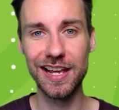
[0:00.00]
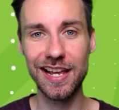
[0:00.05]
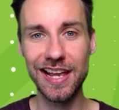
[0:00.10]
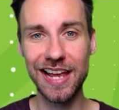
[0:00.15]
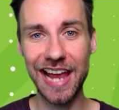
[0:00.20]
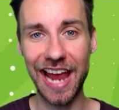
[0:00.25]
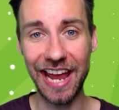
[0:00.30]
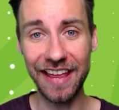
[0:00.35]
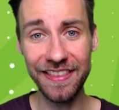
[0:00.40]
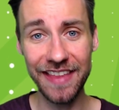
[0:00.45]

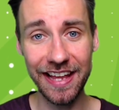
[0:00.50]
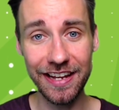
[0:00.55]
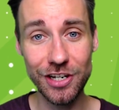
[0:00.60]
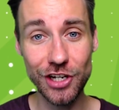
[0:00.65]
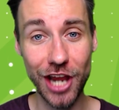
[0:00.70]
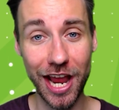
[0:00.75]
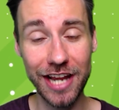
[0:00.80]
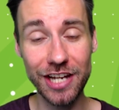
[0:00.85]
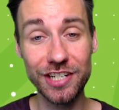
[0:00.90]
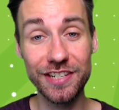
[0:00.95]
And they
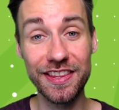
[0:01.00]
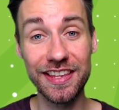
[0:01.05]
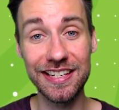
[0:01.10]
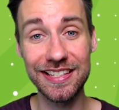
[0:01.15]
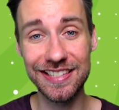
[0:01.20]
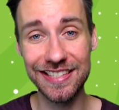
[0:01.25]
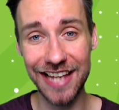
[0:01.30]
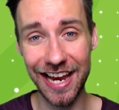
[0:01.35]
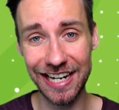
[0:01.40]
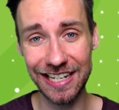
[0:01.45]
changed the
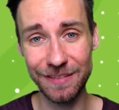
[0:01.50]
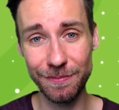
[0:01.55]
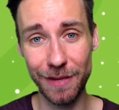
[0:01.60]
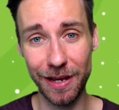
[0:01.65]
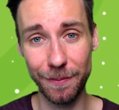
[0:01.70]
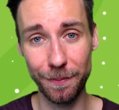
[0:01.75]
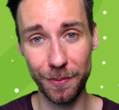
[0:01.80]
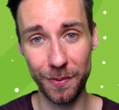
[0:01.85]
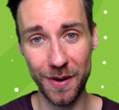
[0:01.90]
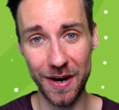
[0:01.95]
second
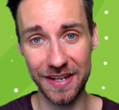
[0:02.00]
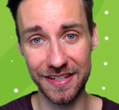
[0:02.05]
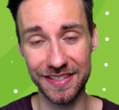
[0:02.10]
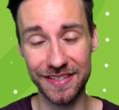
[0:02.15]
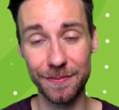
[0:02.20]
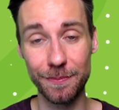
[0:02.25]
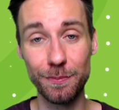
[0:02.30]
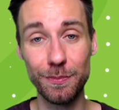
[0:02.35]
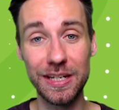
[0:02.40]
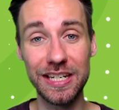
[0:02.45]
man
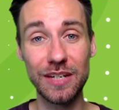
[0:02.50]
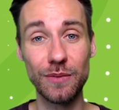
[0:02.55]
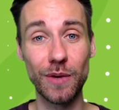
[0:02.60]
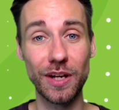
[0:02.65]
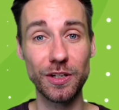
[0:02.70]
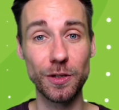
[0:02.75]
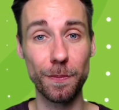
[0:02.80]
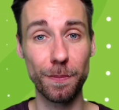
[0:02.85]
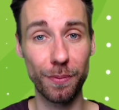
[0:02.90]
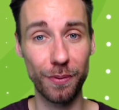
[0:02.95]
press, meaning when
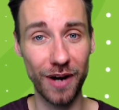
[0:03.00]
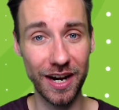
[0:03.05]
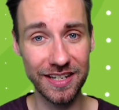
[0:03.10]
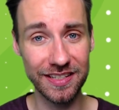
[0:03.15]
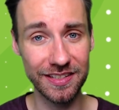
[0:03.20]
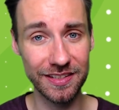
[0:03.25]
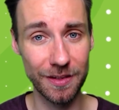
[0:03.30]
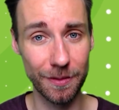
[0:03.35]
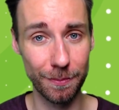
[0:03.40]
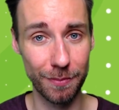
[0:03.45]
you
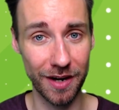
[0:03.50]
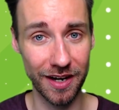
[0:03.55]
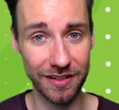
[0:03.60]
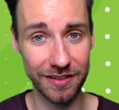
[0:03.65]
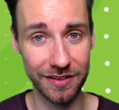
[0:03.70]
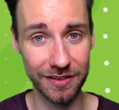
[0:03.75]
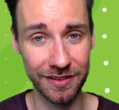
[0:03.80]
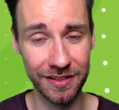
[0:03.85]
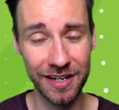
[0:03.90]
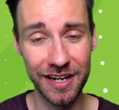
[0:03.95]
press the
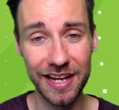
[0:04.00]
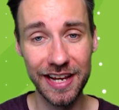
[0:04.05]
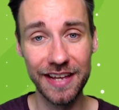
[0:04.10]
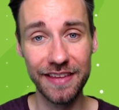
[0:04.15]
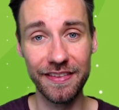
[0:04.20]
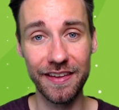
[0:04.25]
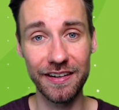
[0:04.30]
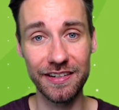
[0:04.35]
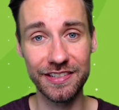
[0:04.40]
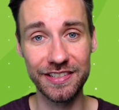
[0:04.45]
button,
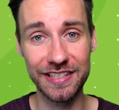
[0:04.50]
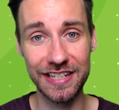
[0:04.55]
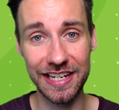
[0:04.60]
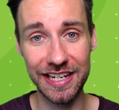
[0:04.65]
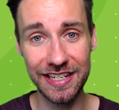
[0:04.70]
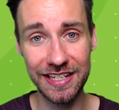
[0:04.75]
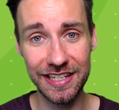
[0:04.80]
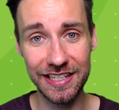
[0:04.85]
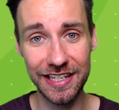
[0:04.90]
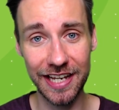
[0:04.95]
there is an
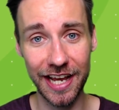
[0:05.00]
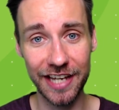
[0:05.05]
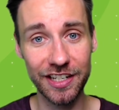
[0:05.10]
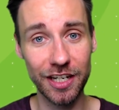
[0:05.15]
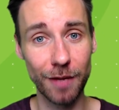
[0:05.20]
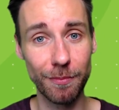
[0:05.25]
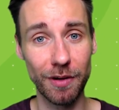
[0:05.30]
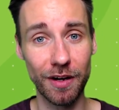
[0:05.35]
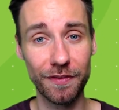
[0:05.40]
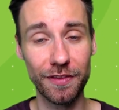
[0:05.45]
indicator
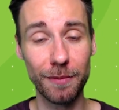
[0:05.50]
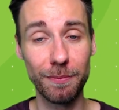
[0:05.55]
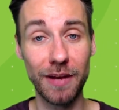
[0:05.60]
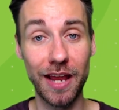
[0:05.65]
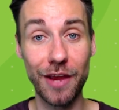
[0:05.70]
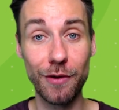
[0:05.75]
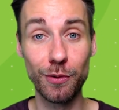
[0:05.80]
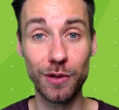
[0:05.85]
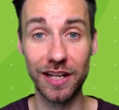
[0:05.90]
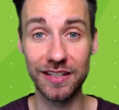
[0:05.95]
above the
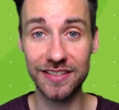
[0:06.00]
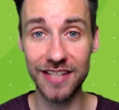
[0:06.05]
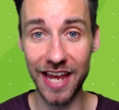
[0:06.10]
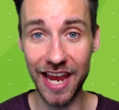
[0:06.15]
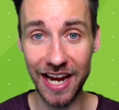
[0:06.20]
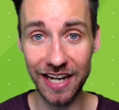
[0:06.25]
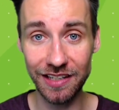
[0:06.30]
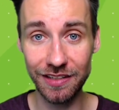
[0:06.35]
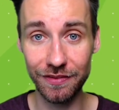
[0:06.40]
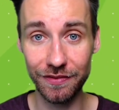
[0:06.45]
player who gets
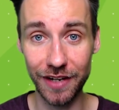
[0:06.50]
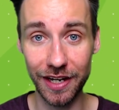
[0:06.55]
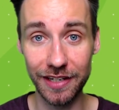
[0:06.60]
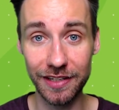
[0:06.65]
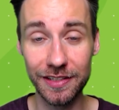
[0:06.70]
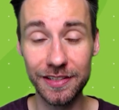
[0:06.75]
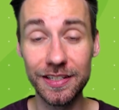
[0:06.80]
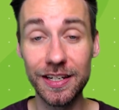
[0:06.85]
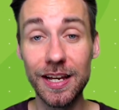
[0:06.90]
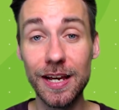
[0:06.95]

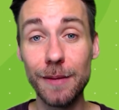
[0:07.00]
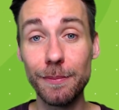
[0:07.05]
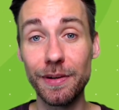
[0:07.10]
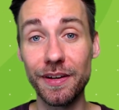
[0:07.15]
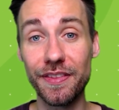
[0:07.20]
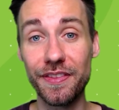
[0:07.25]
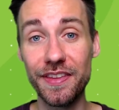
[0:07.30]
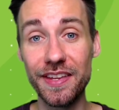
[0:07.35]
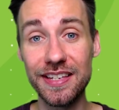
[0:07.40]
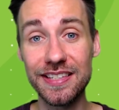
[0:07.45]
activated,
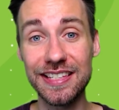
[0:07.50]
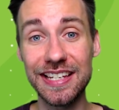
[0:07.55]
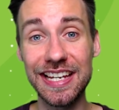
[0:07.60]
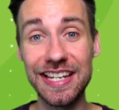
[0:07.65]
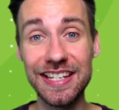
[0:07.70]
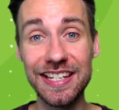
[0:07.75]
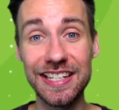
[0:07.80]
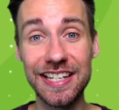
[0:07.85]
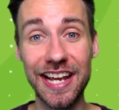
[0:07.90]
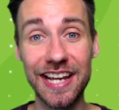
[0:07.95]
but this
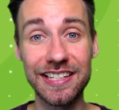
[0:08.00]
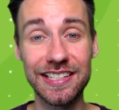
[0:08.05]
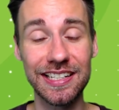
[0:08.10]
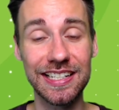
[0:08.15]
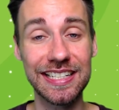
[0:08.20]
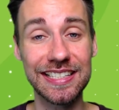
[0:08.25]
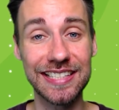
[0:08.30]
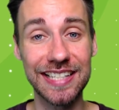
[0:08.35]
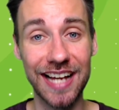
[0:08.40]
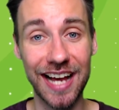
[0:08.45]
indicator
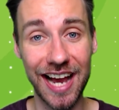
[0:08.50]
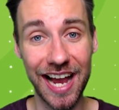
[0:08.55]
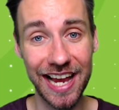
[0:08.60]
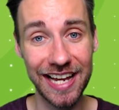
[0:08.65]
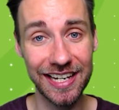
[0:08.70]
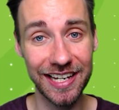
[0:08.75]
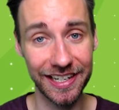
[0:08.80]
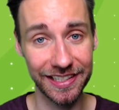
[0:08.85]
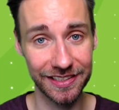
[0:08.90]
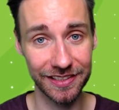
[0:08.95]
is
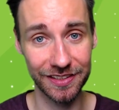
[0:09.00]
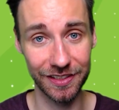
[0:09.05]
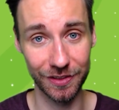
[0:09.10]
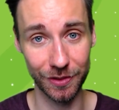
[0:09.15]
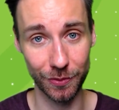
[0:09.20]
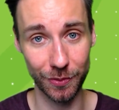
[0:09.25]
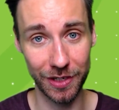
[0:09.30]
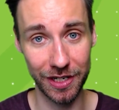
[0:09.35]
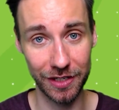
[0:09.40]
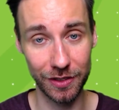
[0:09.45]
highlighted in
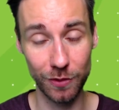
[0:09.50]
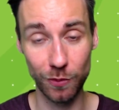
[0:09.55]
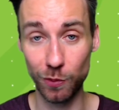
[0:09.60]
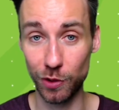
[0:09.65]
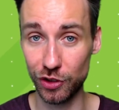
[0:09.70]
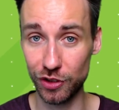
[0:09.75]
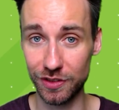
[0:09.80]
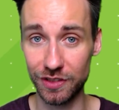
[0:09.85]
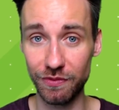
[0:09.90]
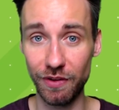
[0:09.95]
green,
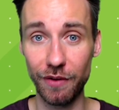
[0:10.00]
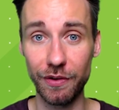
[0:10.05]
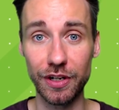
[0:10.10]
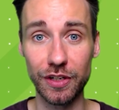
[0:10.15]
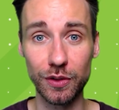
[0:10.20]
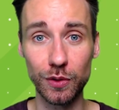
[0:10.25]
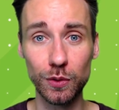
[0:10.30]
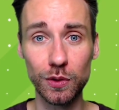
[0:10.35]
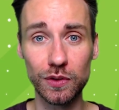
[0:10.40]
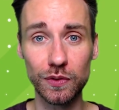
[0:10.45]
which is very
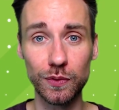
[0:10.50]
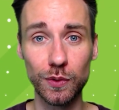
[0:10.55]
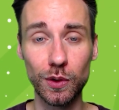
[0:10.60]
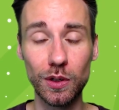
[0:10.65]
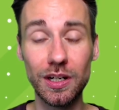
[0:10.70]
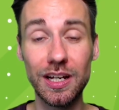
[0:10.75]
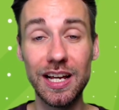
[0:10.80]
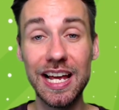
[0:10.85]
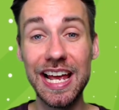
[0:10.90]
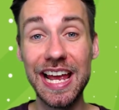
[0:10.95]

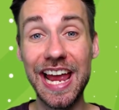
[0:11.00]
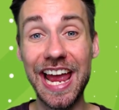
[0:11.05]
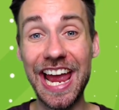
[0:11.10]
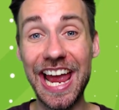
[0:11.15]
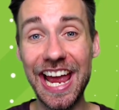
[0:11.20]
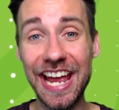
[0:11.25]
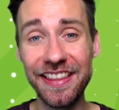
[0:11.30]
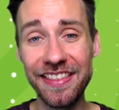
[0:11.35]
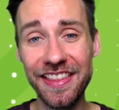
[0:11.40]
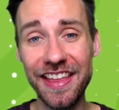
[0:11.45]
useful,
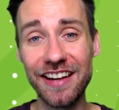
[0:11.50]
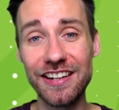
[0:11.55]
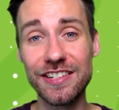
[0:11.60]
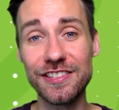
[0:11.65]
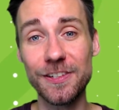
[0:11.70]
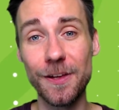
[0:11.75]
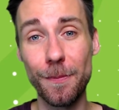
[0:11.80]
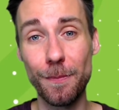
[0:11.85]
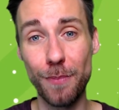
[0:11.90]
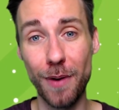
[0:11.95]
and there
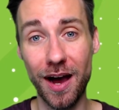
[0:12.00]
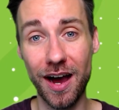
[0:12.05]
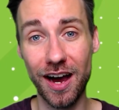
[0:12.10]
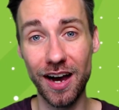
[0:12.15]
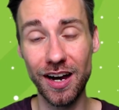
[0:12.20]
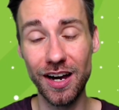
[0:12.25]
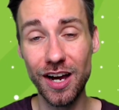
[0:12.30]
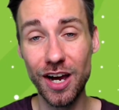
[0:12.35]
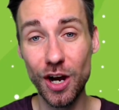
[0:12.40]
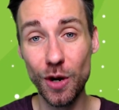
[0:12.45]
is a
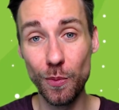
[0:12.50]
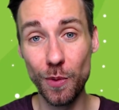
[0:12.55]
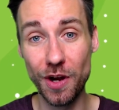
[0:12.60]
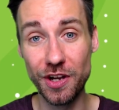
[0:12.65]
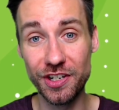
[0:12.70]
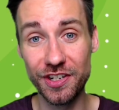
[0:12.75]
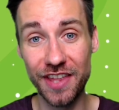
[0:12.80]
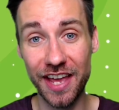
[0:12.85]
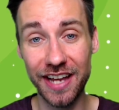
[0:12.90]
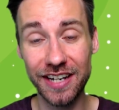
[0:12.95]
bar
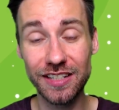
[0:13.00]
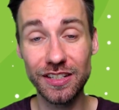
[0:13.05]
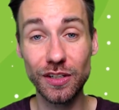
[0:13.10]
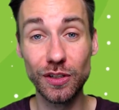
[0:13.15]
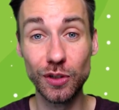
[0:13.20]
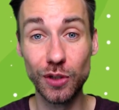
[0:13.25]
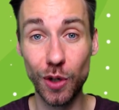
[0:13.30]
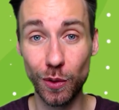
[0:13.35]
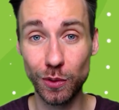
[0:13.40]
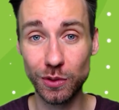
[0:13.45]
which then
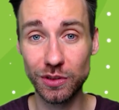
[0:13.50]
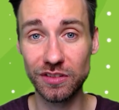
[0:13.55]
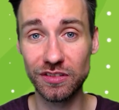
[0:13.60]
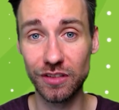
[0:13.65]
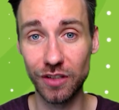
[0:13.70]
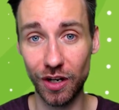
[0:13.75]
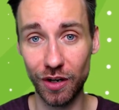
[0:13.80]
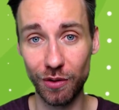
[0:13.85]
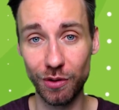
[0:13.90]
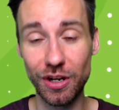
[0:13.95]
goes
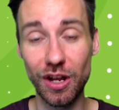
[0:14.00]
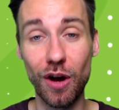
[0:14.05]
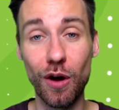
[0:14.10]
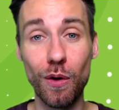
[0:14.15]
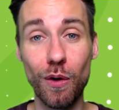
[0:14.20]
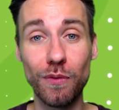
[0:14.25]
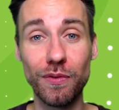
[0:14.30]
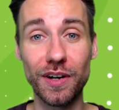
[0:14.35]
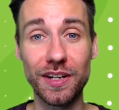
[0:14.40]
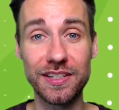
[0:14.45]
down
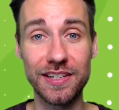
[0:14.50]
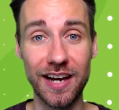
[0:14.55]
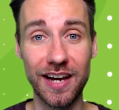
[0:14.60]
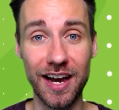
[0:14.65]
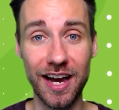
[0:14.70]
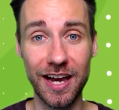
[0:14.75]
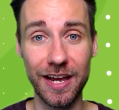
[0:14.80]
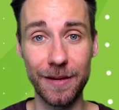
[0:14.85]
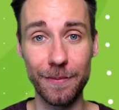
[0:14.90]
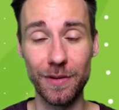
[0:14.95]
over
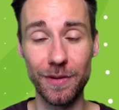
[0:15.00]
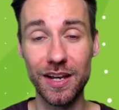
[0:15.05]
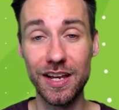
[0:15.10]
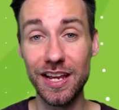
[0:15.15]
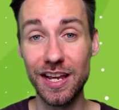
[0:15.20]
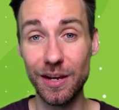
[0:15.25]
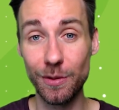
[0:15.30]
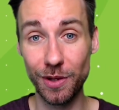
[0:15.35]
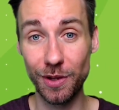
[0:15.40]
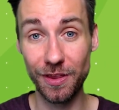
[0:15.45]
time.
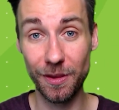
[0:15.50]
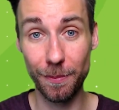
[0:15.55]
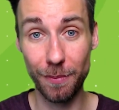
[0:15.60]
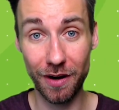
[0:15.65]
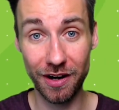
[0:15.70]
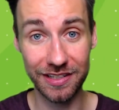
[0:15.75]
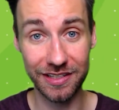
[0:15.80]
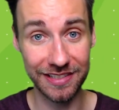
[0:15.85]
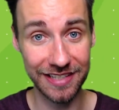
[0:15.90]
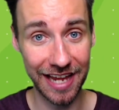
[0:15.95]
When the
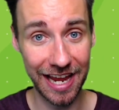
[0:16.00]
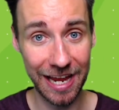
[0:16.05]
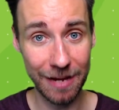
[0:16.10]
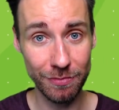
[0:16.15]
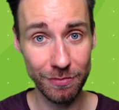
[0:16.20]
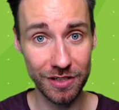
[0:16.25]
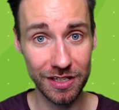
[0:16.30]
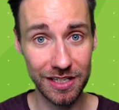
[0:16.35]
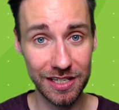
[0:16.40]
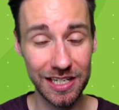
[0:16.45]
bar is
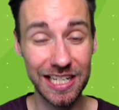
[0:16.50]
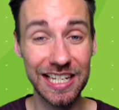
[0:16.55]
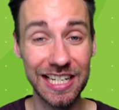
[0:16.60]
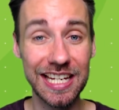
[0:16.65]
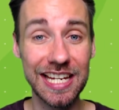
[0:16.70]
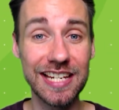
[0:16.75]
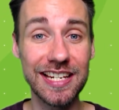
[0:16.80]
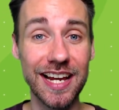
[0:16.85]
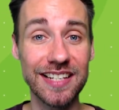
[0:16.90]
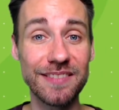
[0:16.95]
empty,
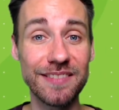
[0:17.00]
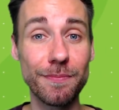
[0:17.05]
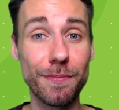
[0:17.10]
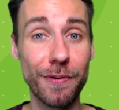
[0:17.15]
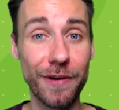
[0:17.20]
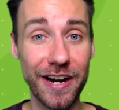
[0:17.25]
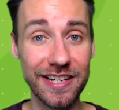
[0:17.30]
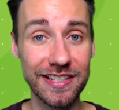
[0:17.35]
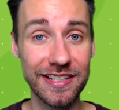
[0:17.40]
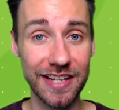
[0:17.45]
he doesn't
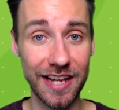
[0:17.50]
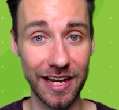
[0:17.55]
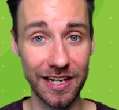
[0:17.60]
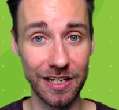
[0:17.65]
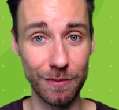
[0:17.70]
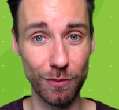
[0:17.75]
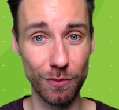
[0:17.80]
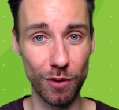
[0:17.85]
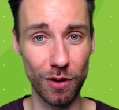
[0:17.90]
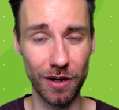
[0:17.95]
press
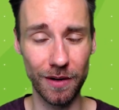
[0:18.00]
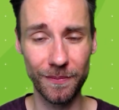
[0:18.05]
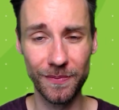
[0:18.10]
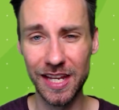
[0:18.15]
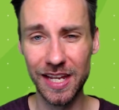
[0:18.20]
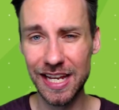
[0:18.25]
anymore.